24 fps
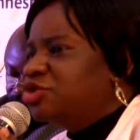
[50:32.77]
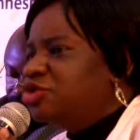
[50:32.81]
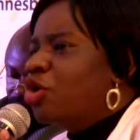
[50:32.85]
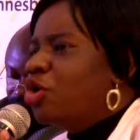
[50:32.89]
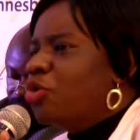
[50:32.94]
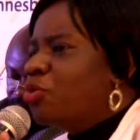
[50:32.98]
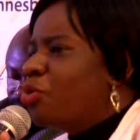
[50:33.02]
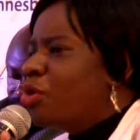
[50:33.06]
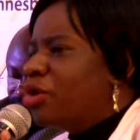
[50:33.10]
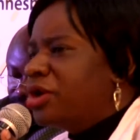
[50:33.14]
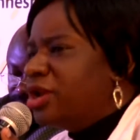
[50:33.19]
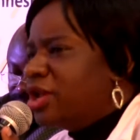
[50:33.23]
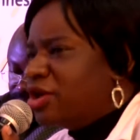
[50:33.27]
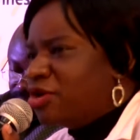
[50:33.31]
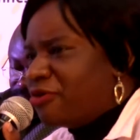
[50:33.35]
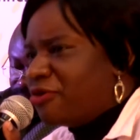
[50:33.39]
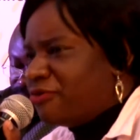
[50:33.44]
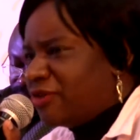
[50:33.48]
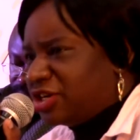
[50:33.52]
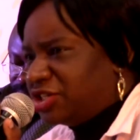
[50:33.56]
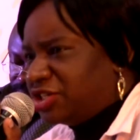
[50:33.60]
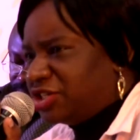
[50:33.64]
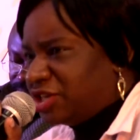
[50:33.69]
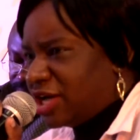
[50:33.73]
Okay, so
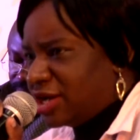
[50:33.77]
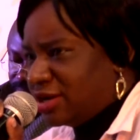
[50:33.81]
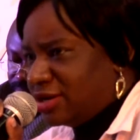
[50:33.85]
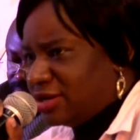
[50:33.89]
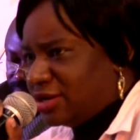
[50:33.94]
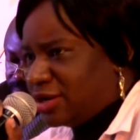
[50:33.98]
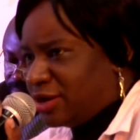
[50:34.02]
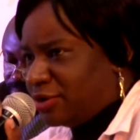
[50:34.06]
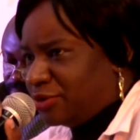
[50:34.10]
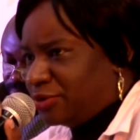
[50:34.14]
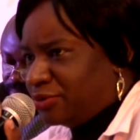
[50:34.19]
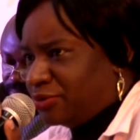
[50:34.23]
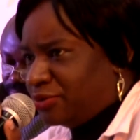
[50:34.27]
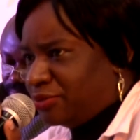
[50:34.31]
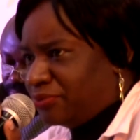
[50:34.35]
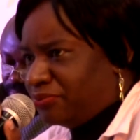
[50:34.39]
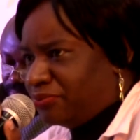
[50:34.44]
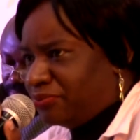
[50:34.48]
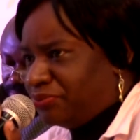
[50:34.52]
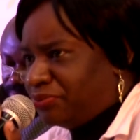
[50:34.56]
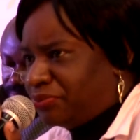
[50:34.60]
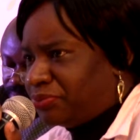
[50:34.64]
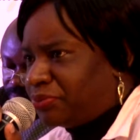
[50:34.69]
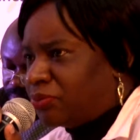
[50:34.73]
we have
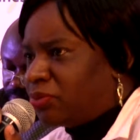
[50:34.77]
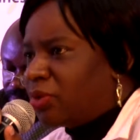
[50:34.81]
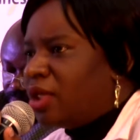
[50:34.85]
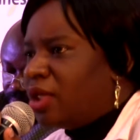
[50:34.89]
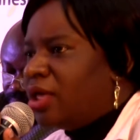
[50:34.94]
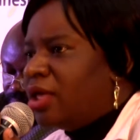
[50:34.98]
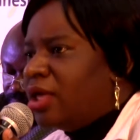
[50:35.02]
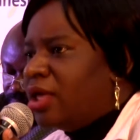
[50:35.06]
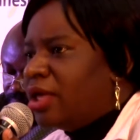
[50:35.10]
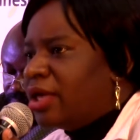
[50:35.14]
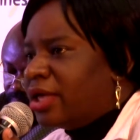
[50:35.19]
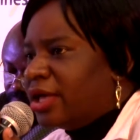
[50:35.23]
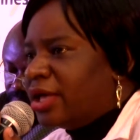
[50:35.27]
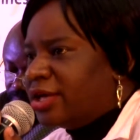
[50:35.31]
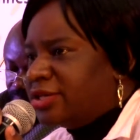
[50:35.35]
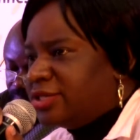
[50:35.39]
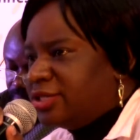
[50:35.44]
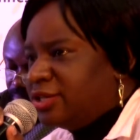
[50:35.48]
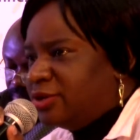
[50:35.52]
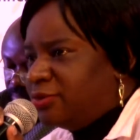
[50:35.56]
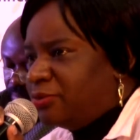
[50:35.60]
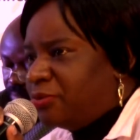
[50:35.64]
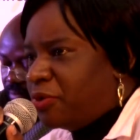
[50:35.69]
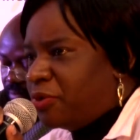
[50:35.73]
three questions
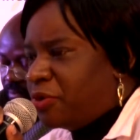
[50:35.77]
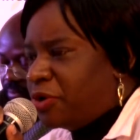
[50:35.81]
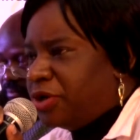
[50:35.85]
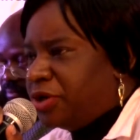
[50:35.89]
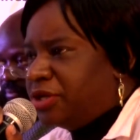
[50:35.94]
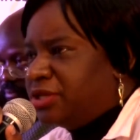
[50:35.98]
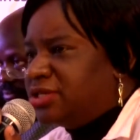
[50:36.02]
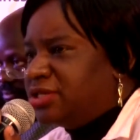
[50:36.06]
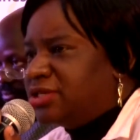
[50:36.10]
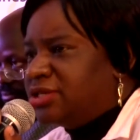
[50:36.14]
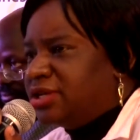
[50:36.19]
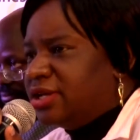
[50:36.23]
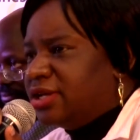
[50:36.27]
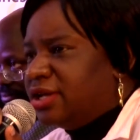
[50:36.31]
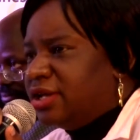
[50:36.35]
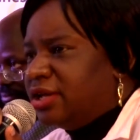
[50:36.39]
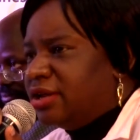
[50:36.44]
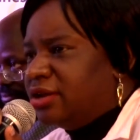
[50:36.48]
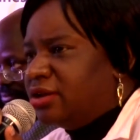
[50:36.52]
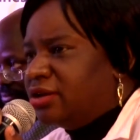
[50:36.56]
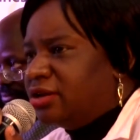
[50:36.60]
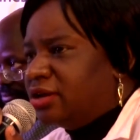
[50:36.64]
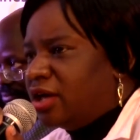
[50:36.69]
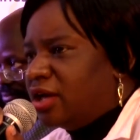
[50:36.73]
because I had
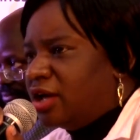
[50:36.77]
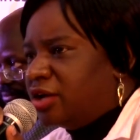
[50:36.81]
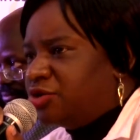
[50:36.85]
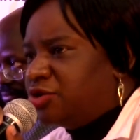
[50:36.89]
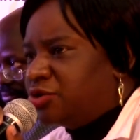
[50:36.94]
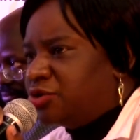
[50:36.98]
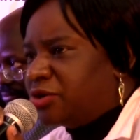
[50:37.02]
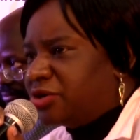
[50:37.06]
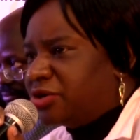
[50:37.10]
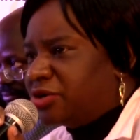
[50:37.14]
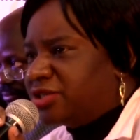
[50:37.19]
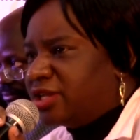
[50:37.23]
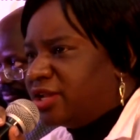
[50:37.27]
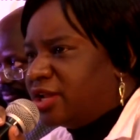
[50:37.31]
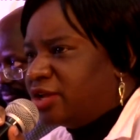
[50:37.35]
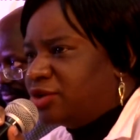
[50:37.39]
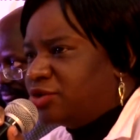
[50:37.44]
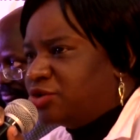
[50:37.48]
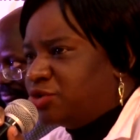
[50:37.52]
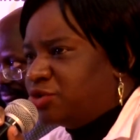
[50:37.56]
privilege.